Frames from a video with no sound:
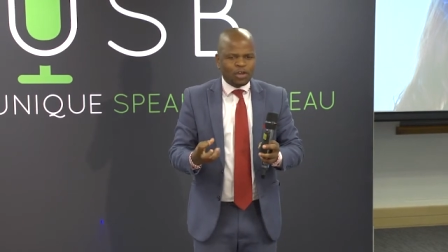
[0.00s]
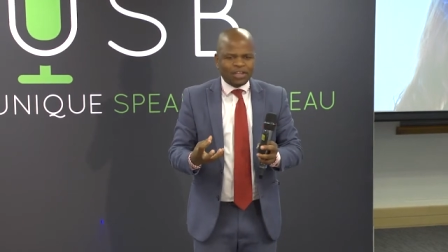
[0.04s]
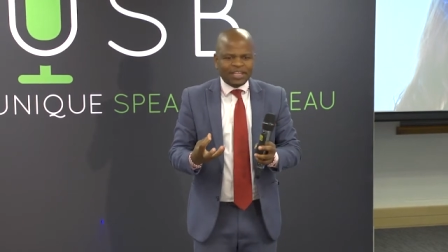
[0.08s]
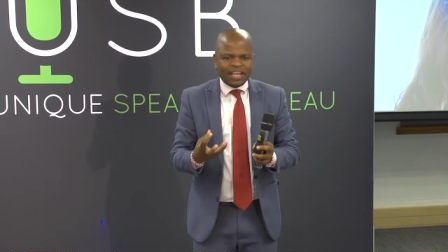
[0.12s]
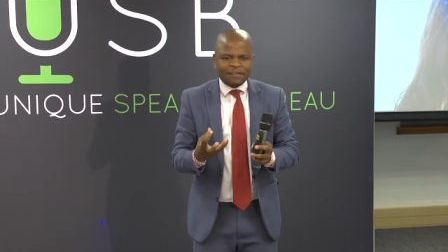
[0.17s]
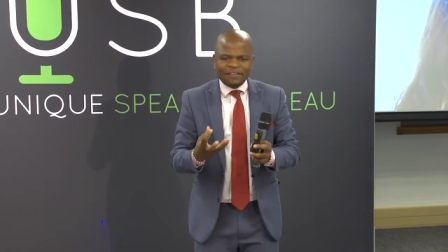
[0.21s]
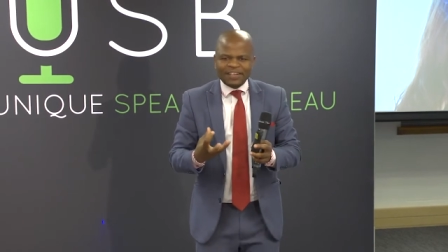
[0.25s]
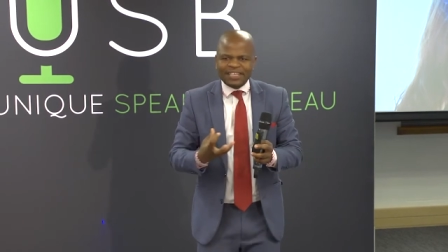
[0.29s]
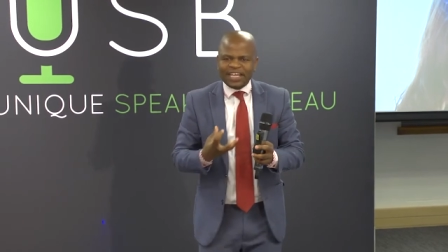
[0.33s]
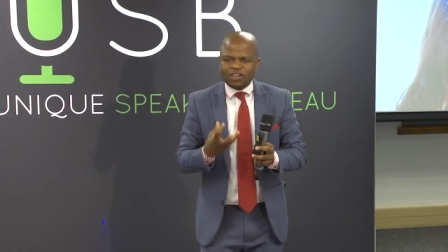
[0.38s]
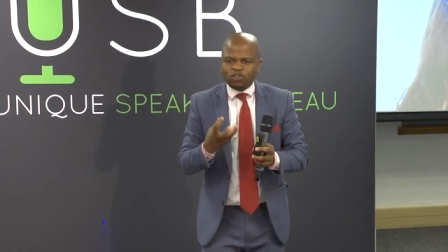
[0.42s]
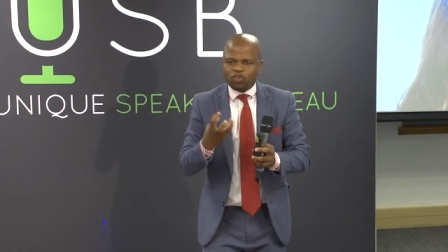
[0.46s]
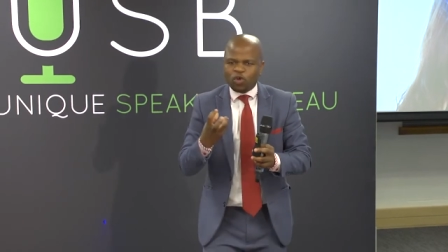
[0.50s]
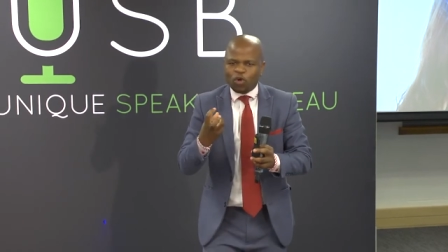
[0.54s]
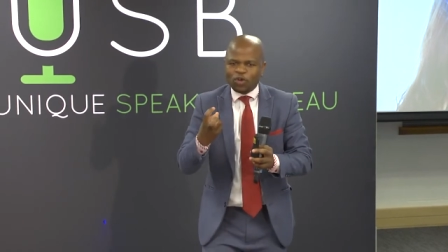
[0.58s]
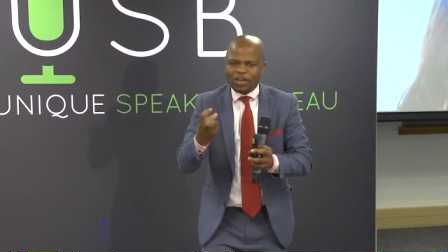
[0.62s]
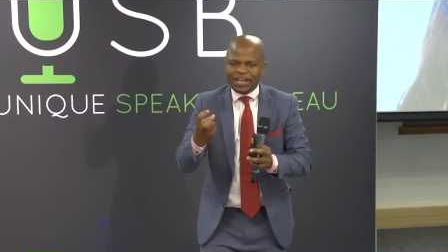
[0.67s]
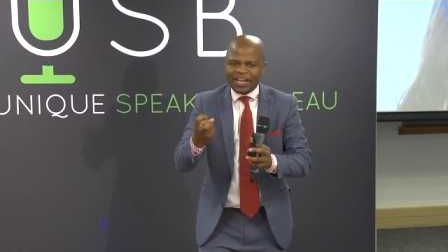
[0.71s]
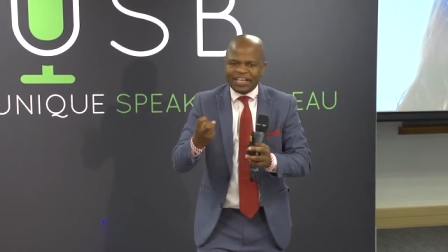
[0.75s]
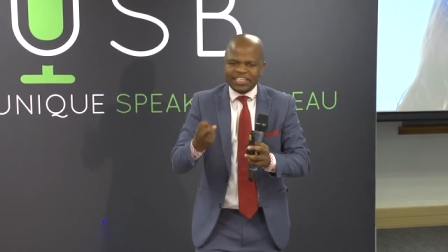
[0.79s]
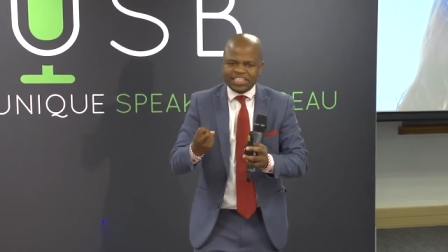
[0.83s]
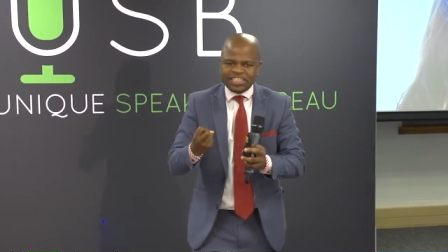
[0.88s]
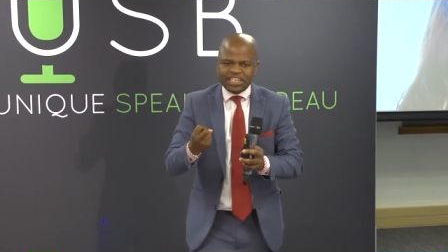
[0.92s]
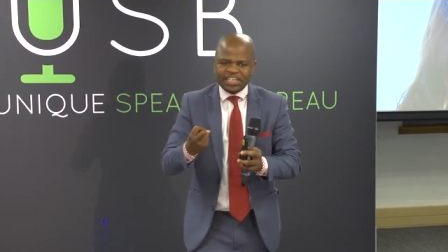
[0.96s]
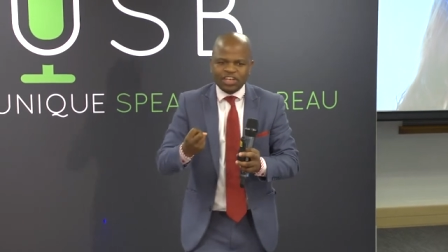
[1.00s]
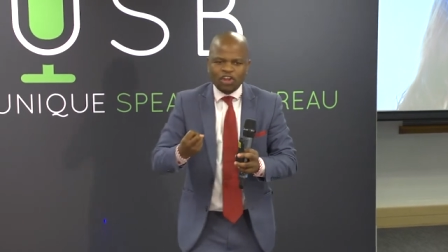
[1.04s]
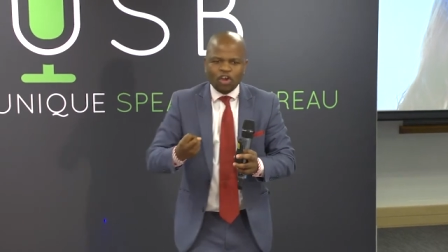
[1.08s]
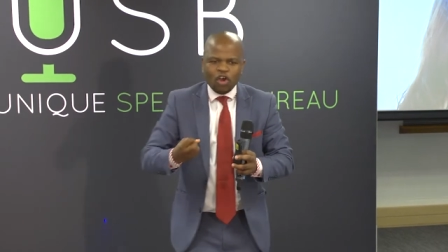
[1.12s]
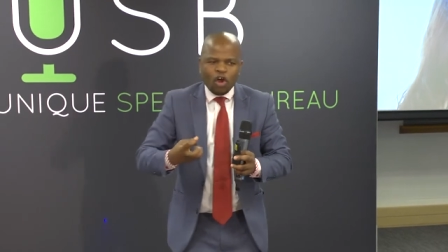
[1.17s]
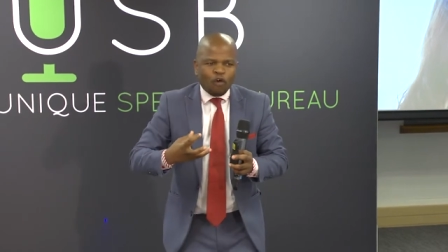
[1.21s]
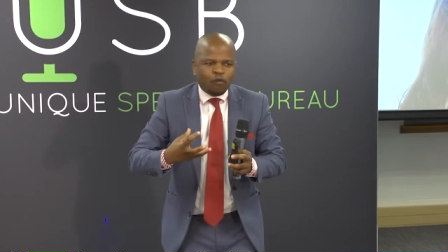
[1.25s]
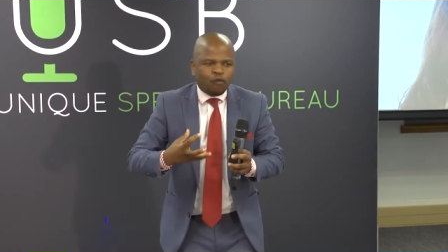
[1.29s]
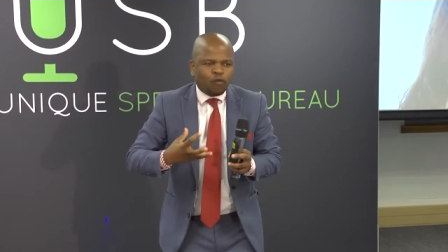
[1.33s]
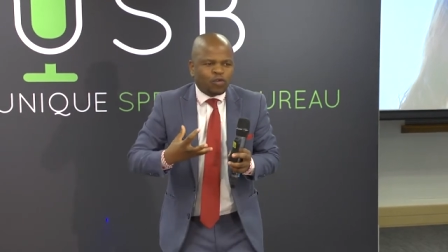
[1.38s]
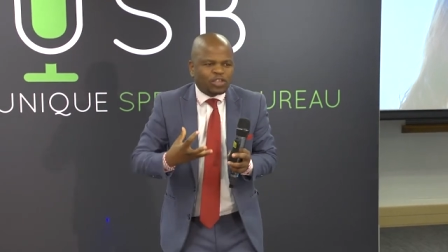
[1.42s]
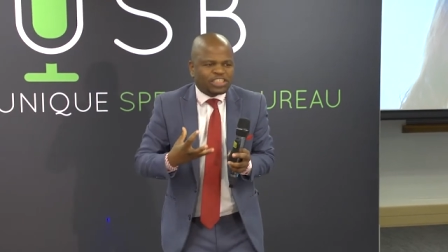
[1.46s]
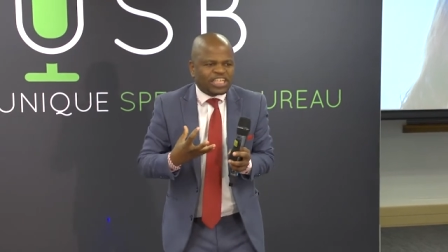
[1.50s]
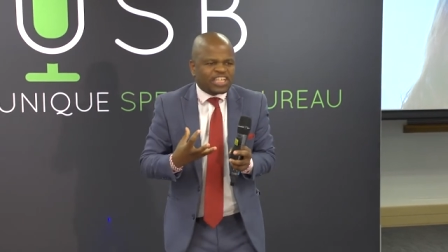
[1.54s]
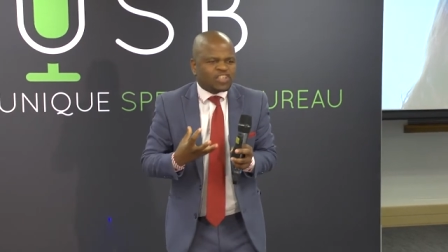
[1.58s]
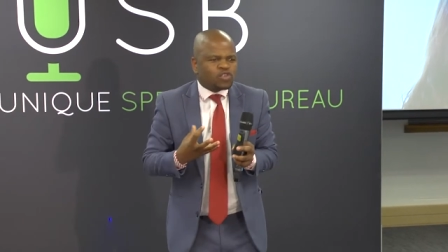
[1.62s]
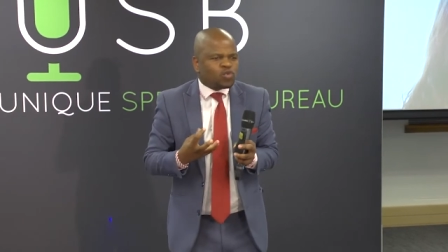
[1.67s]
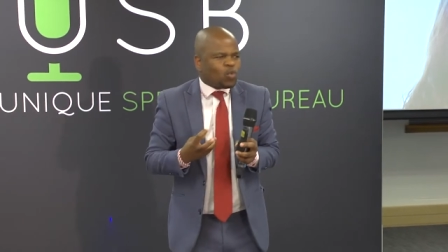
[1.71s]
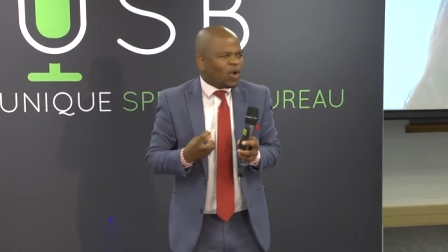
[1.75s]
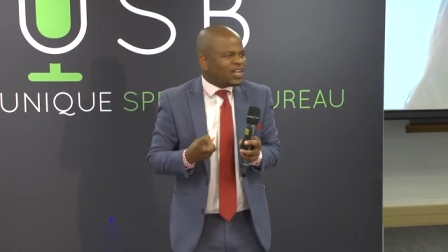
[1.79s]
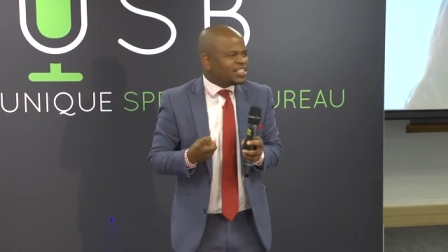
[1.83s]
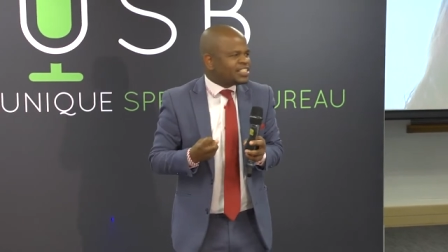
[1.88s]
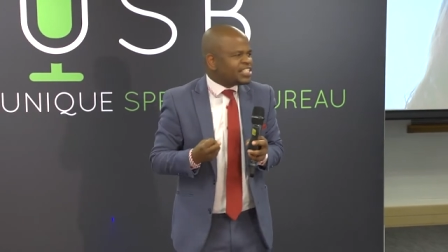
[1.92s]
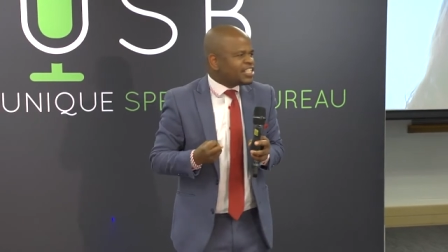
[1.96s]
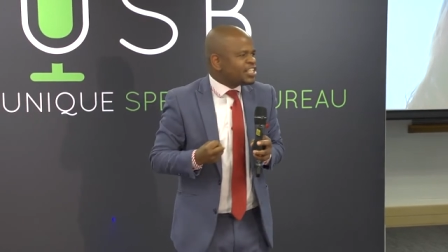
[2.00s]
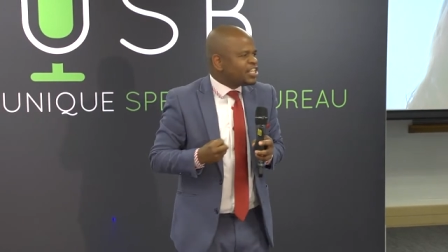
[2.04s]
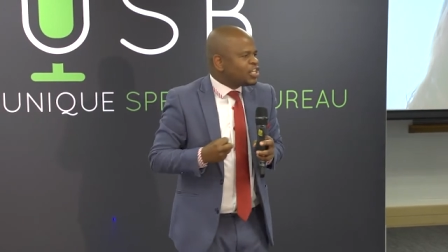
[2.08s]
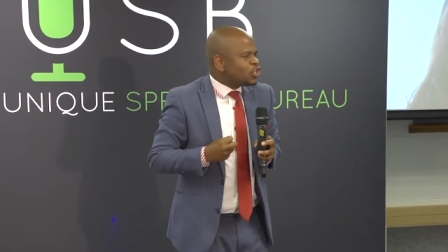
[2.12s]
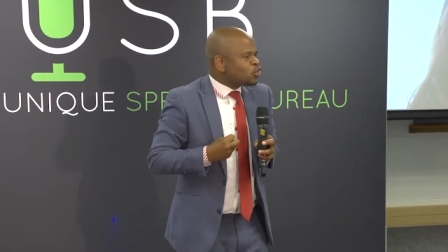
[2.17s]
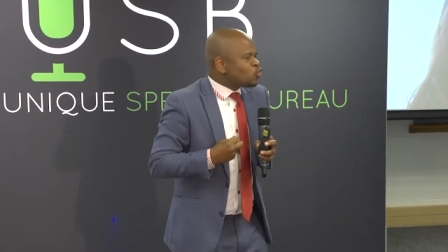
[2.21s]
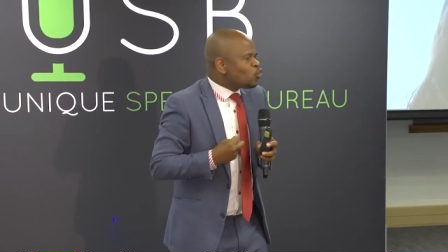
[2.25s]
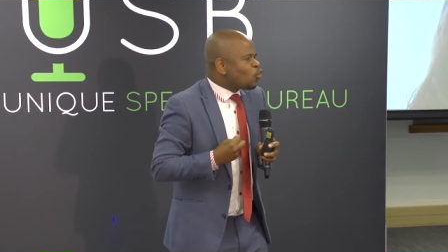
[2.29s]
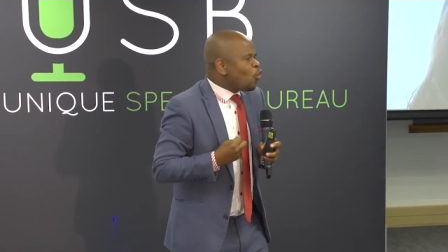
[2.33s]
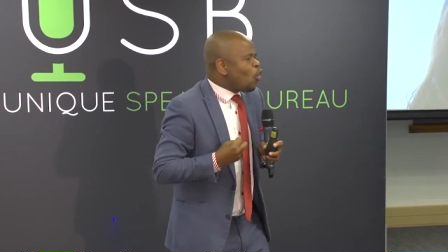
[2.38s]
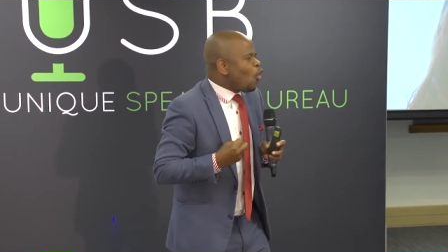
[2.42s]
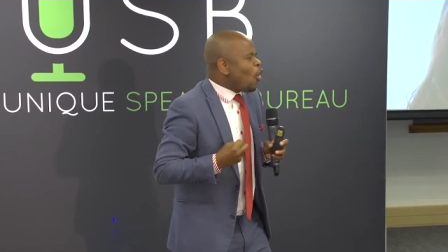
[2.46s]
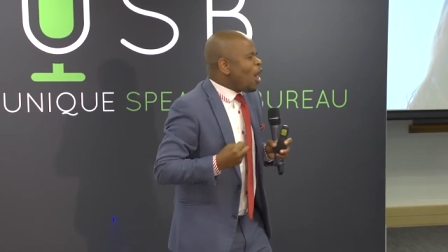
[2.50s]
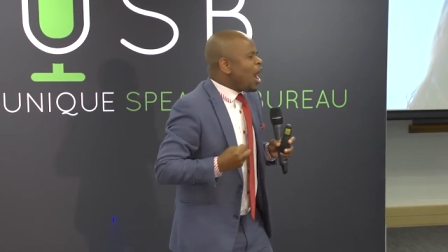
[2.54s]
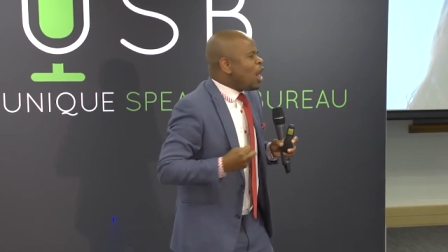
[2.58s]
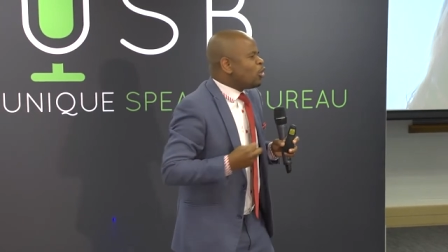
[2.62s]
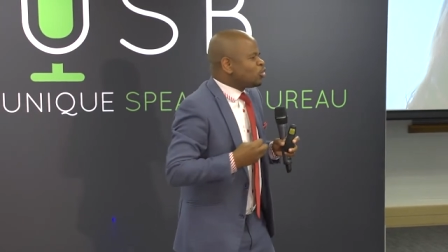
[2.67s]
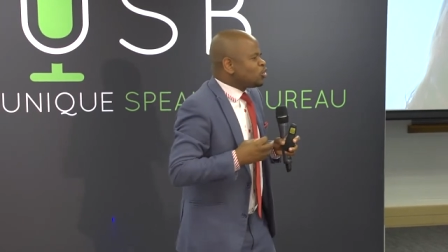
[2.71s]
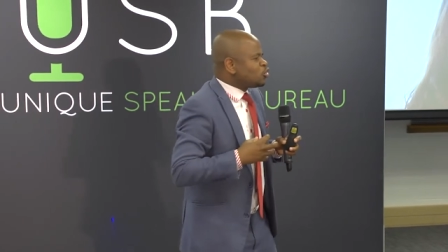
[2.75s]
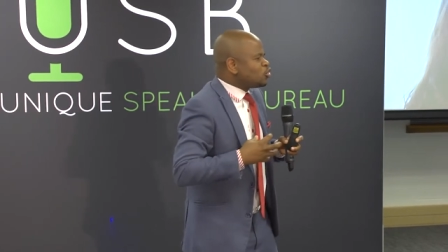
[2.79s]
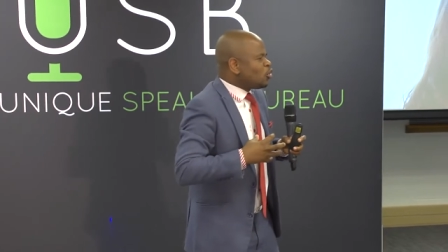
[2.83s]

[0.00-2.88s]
They feel that connection of just wanting to go out.